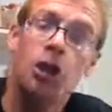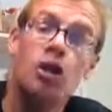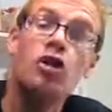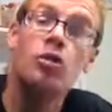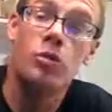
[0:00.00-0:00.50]

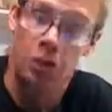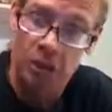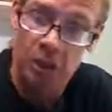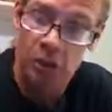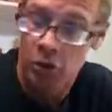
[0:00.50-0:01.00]
You
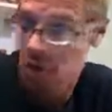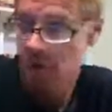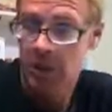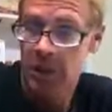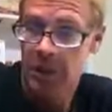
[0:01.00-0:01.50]
said you
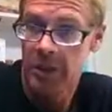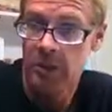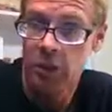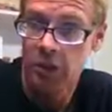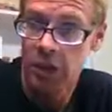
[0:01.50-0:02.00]
shall be like
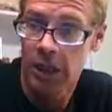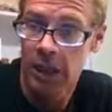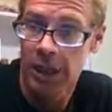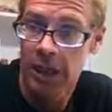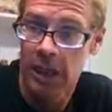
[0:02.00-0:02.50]
the Most
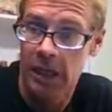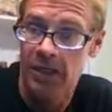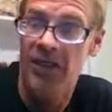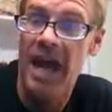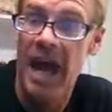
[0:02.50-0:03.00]
High.
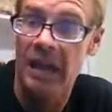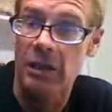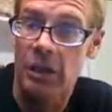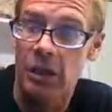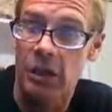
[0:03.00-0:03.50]

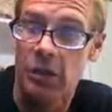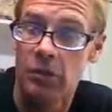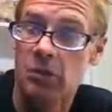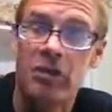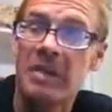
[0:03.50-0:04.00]
That
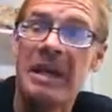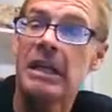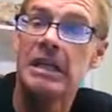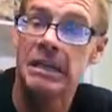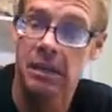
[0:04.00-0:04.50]
was the
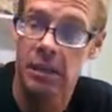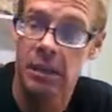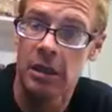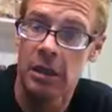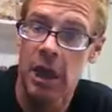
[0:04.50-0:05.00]
biggest
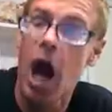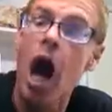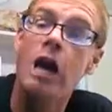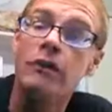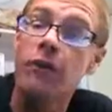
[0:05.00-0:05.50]

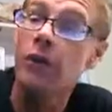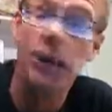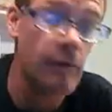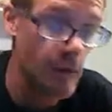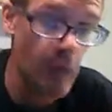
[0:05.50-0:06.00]

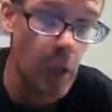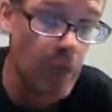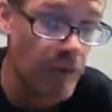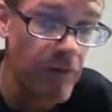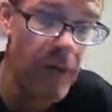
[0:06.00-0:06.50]

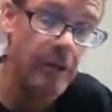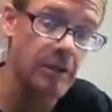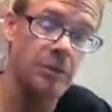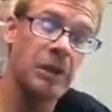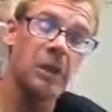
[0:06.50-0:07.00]
unforgivable
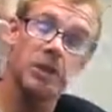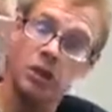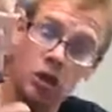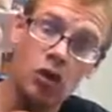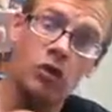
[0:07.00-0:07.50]
offense
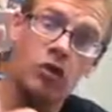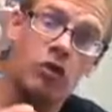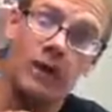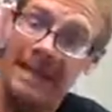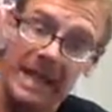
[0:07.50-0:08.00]
because
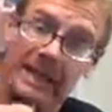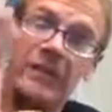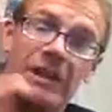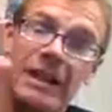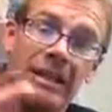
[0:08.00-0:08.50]
you can't
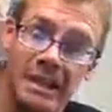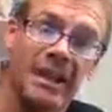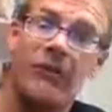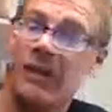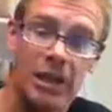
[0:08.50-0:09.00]
even get
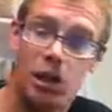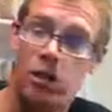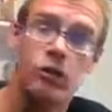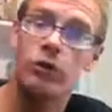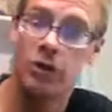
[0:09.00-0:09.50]

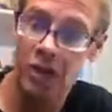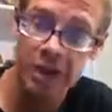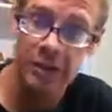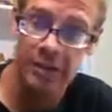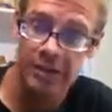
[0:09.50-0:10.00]
salvation through
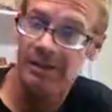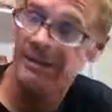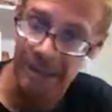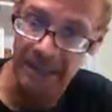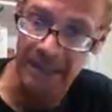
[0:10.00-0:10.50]
Jesus.
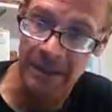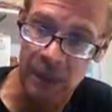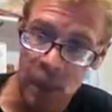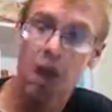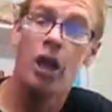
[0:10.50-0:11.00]

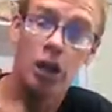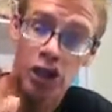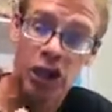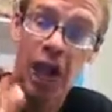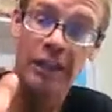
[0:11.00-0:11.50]
Satan,
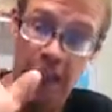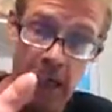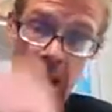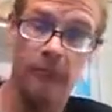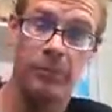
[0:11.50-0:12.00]
shut
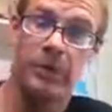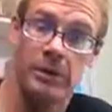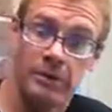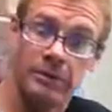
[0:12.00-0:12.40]
up.